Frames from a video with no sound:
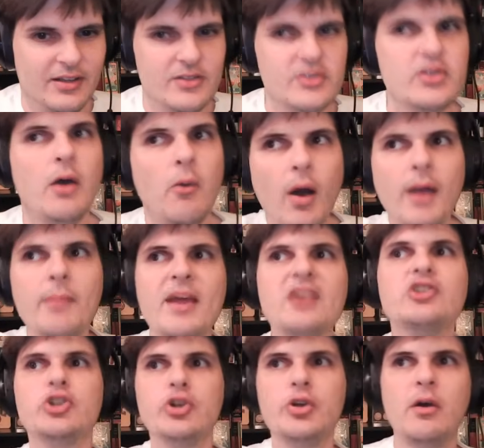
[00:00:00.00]
So I want to make
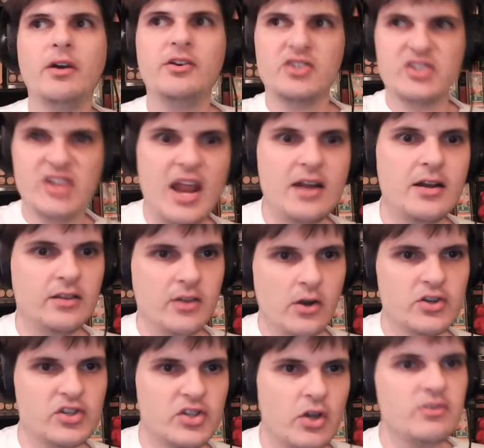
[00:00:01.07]
sure you understand that
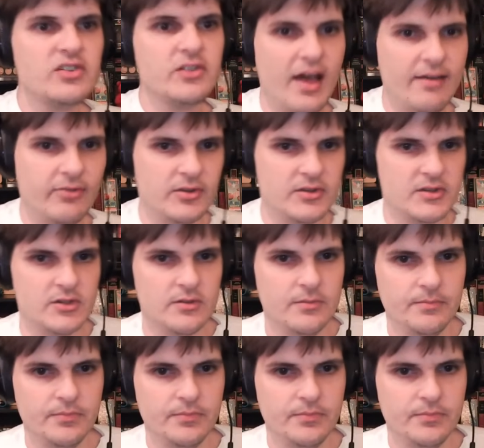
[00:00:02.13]
there's those levels.